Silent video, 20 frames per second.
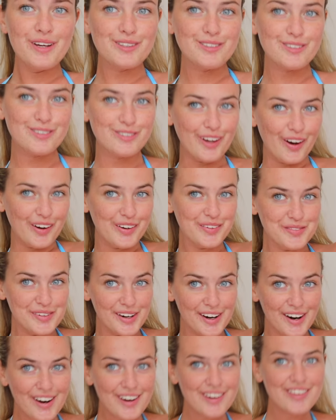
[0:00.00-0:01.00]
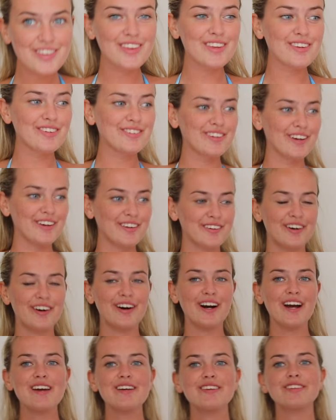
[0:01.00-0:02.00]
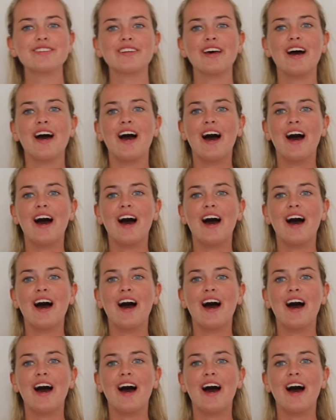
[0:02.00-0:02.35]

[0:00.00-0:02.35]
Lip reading: so much. It's so nice.